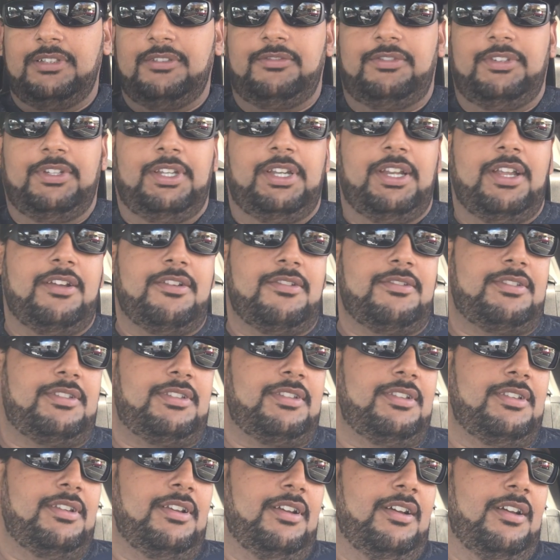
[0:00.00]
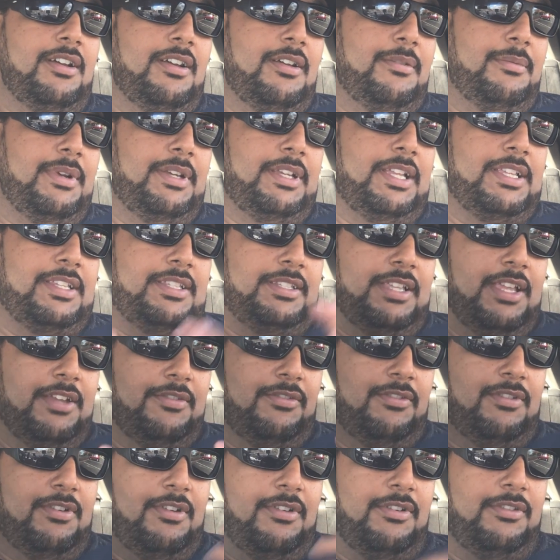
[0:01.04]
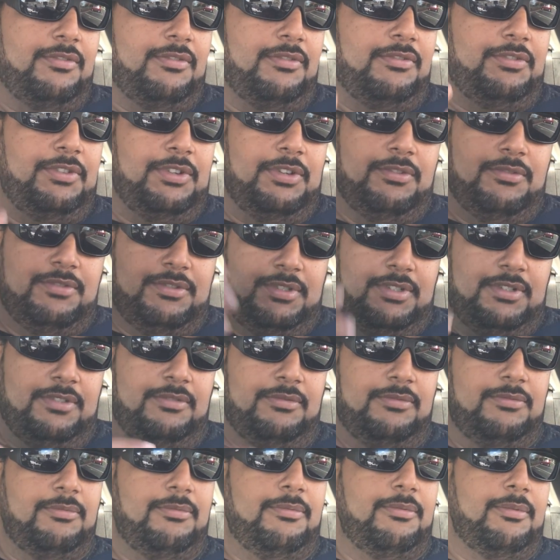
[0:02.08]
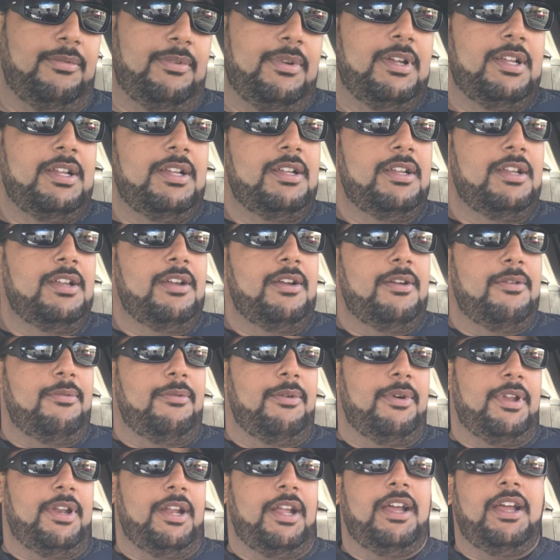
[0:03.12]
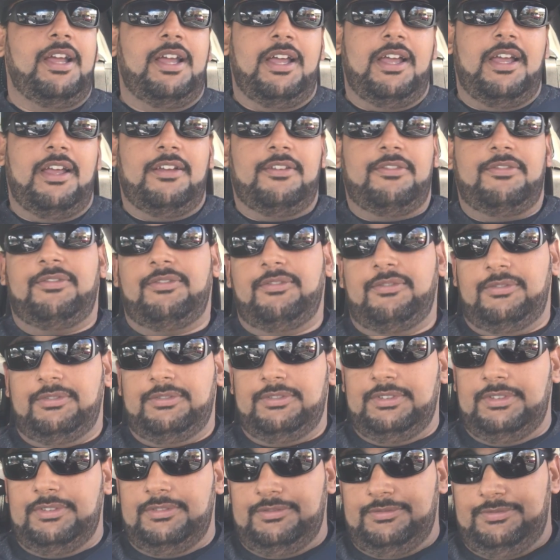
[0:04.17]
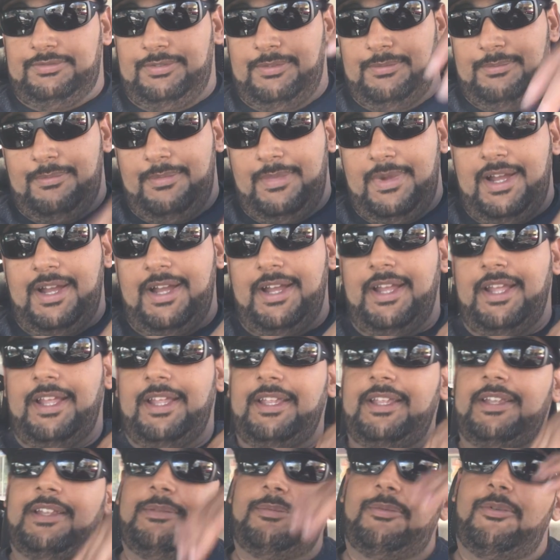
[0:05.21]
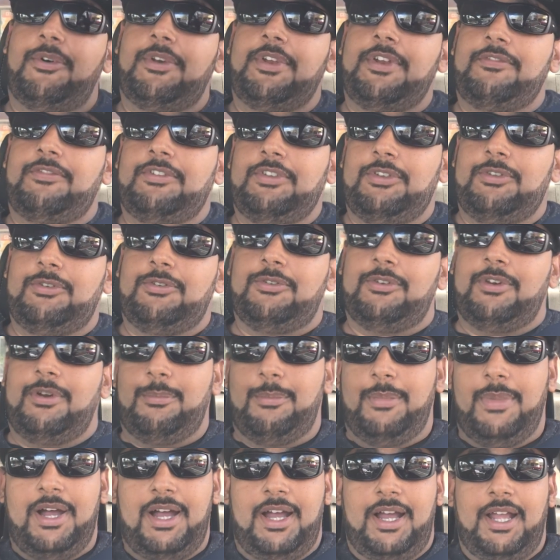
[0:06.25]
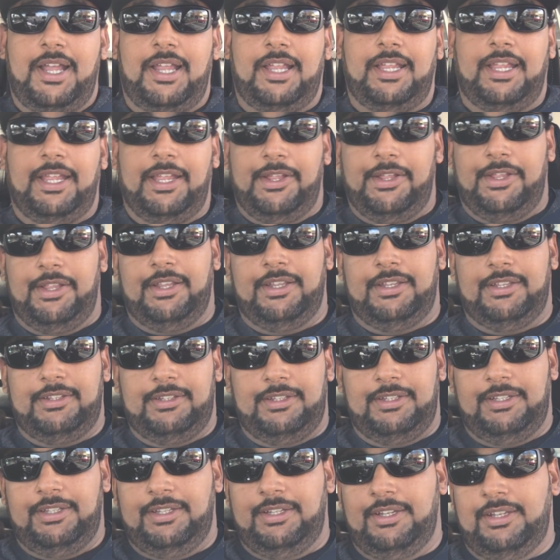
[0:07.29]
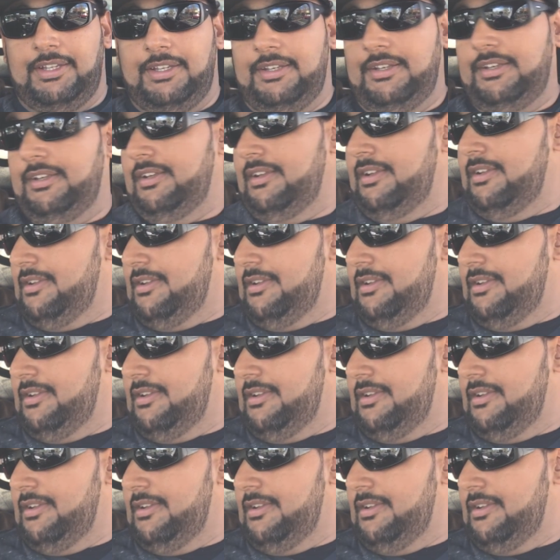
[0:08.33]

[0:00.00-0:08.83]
videos. I guess gave overviews of what I have from my point of view on my end and